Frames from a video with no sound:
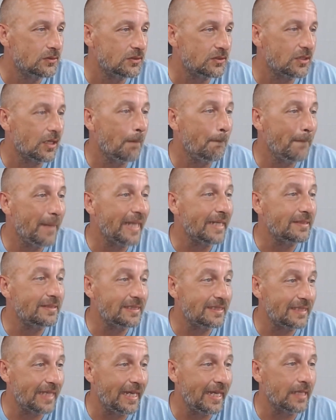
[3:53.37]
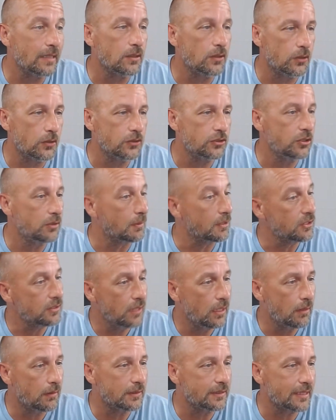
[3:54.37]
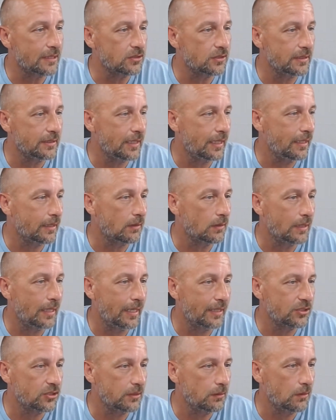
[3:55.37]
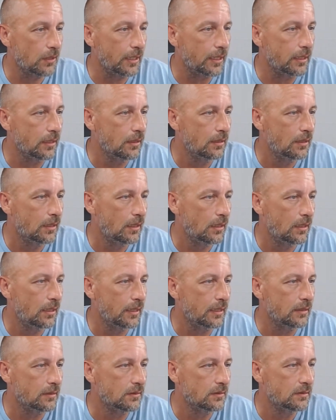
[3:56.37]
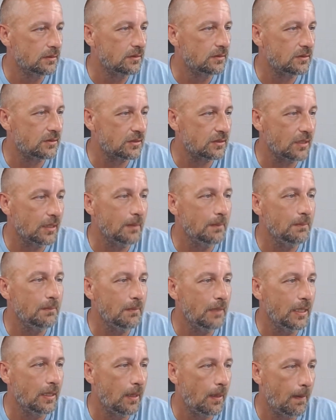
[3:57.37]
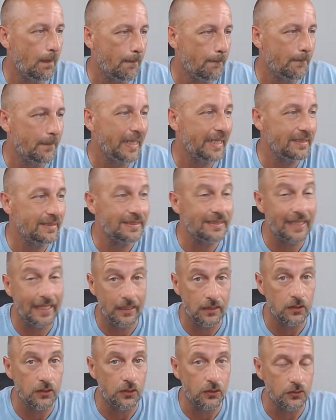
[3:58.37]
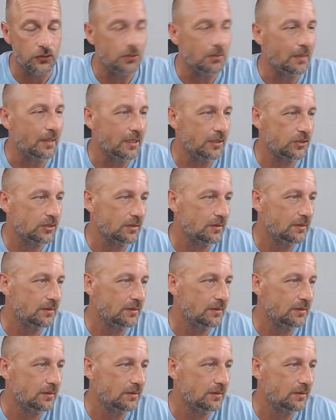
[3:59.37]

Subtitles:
may say a little too much. No, it's actually right. All right. Some may say a little too much.